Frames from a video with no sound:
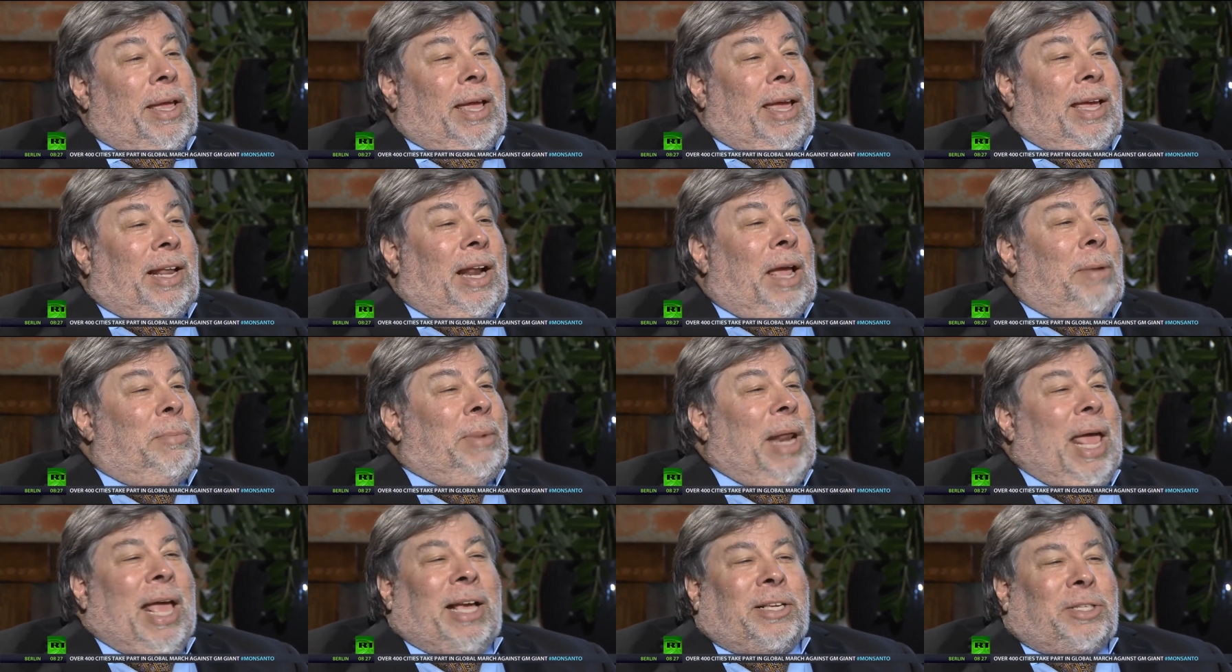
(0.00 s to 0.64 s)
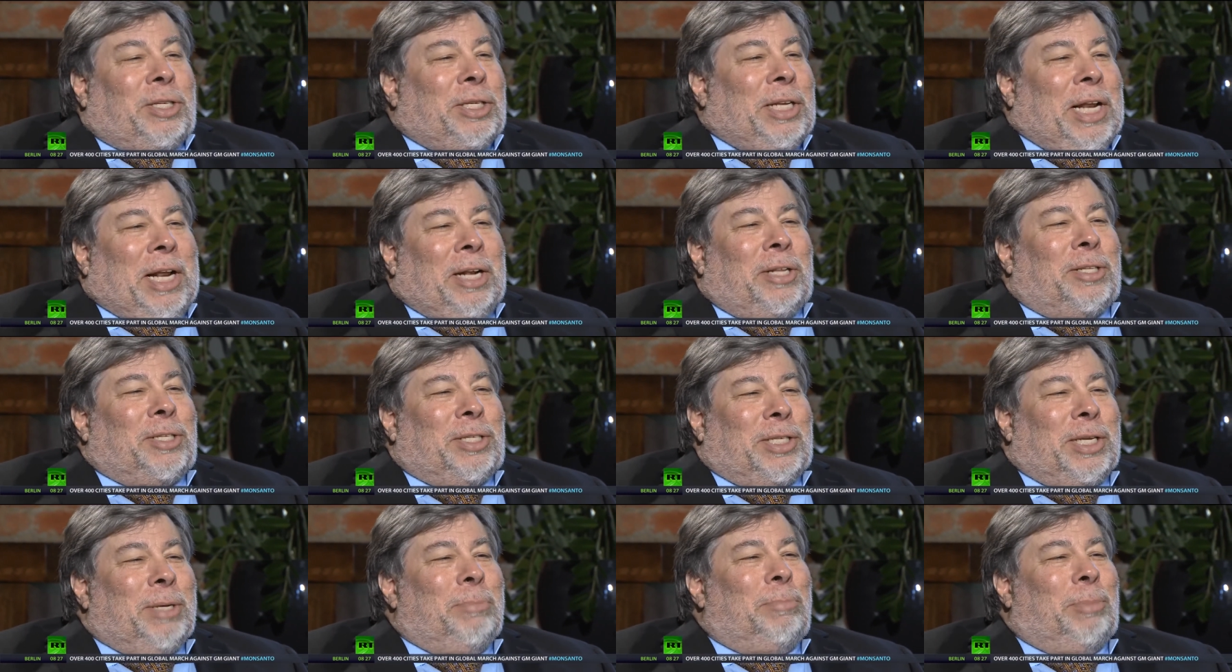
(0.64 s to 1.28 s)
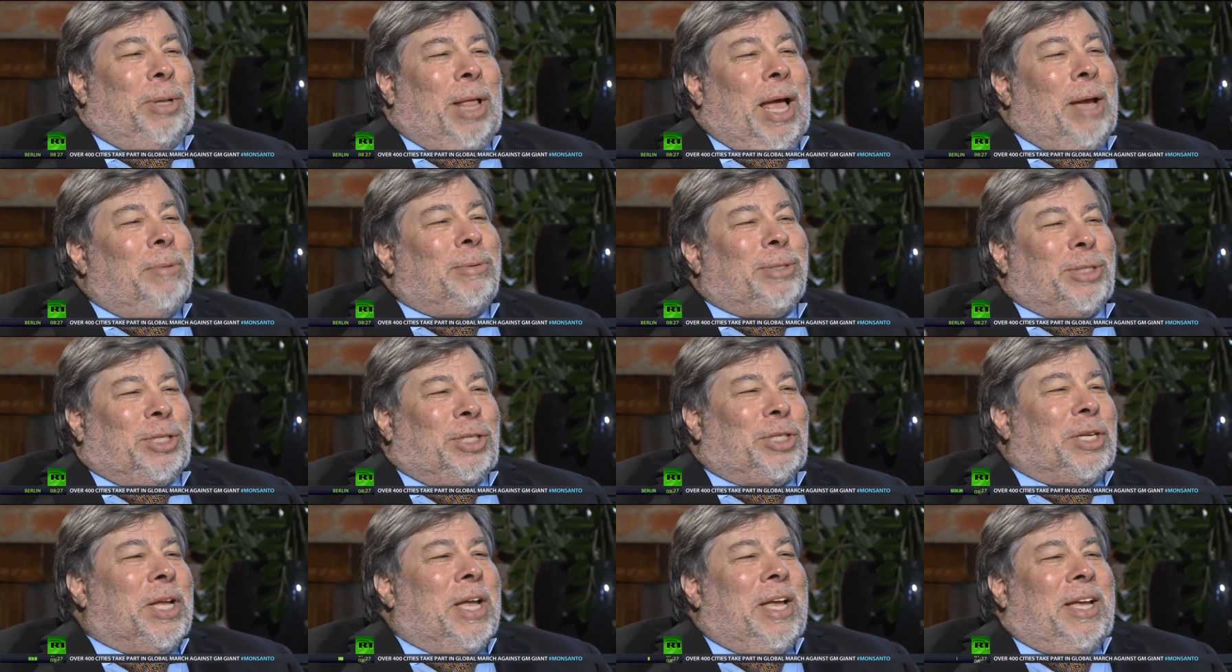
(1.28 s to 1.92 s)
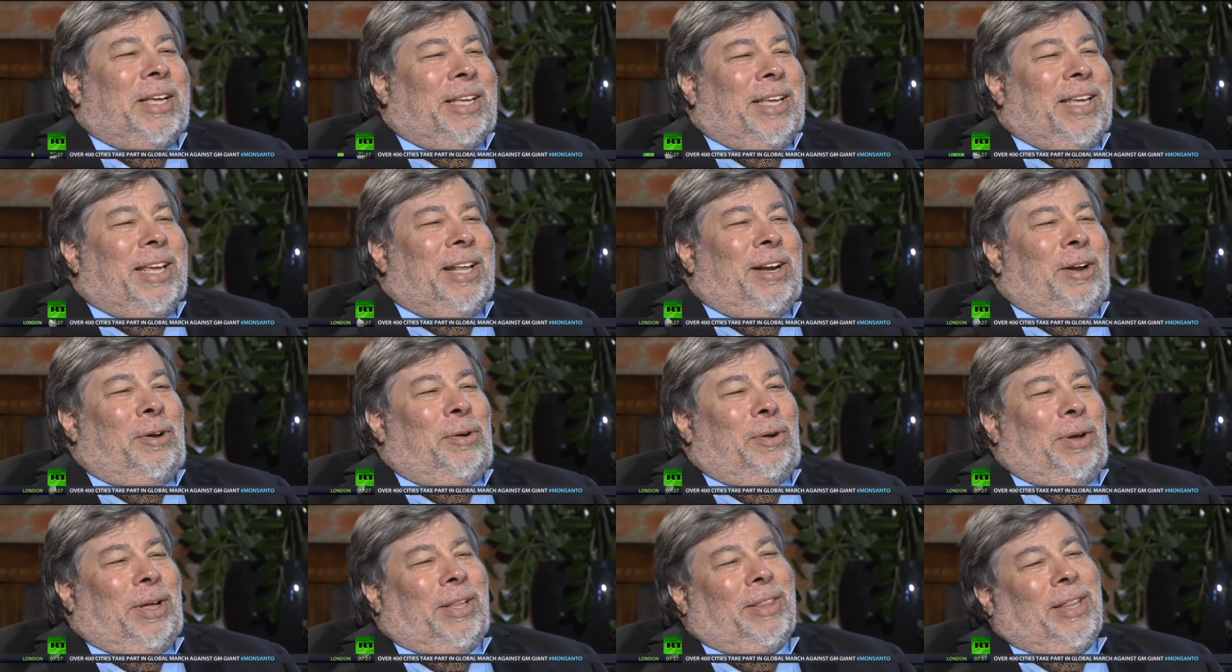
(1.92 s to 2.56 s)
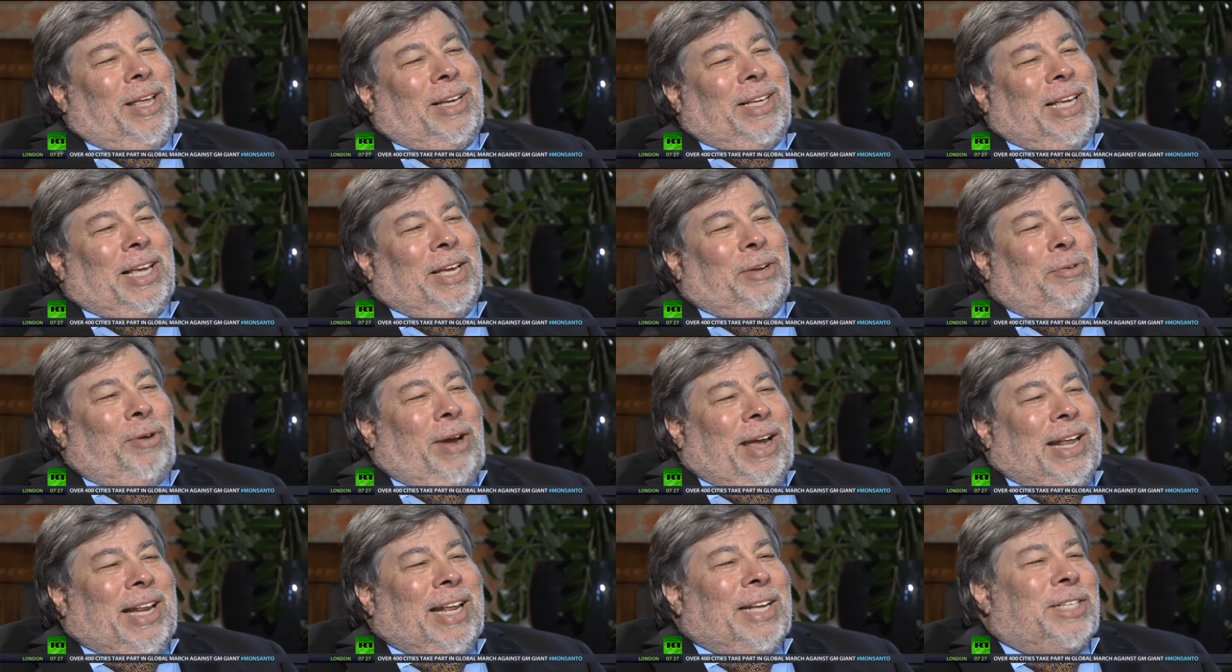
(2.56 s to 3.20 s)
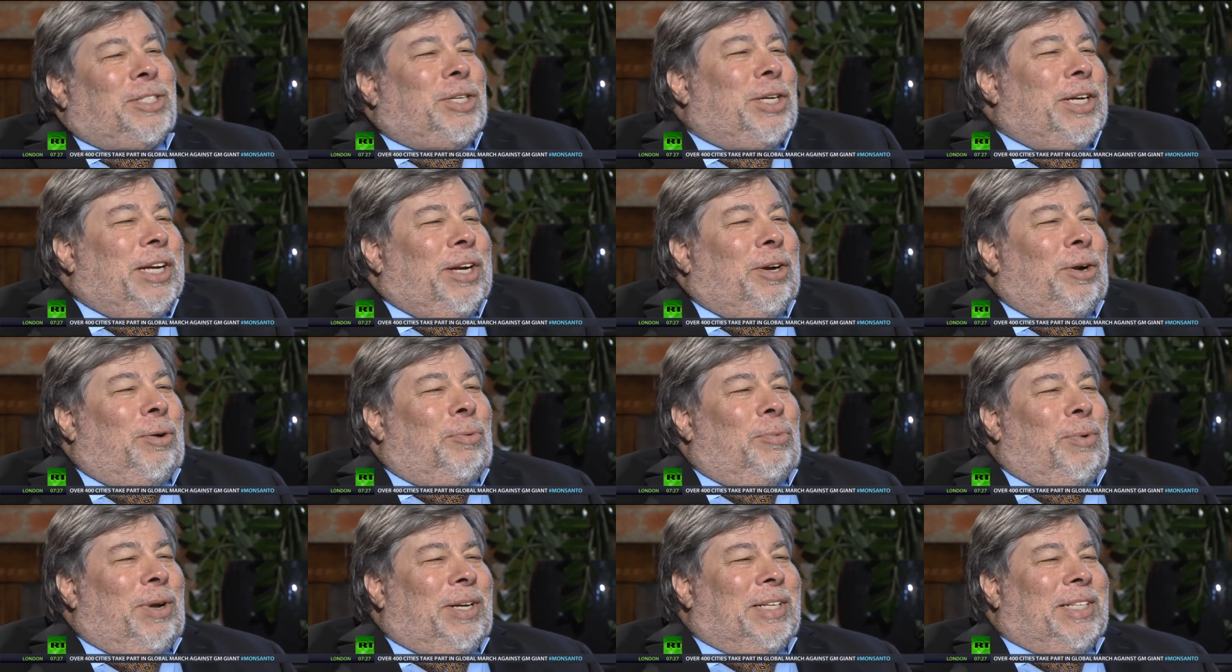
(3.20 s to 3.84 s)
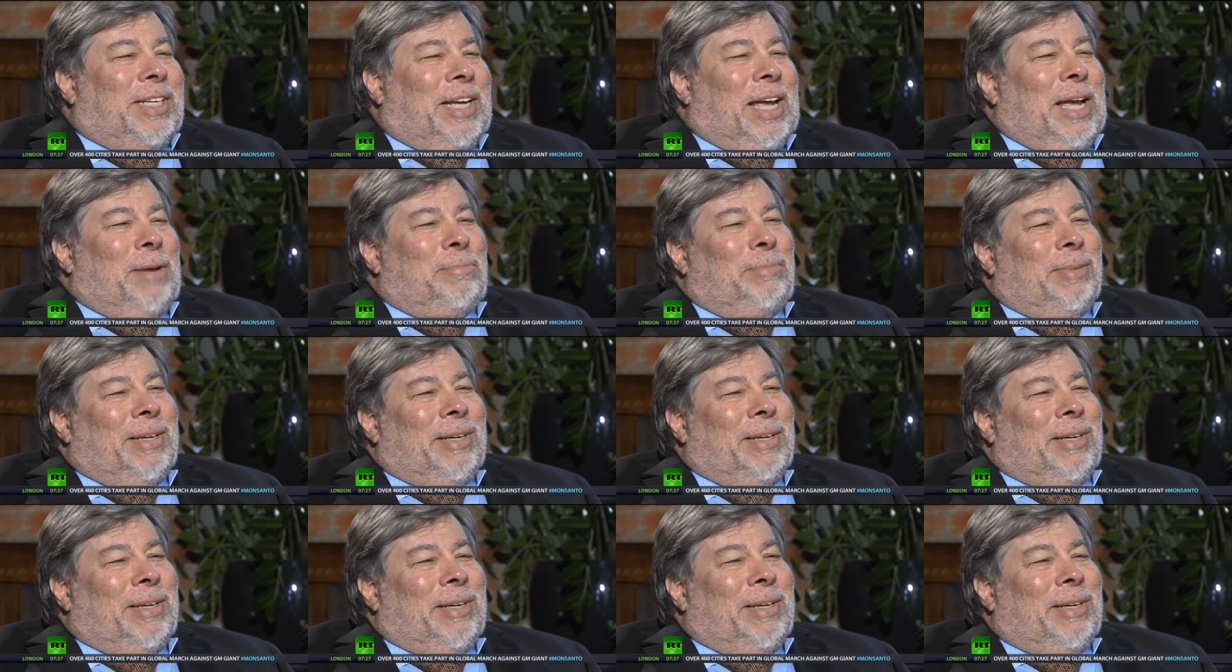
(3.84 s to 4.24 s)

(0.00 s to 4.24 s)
And I'm an accidental symbol. I was just, you know, a lucky great engineer at one time.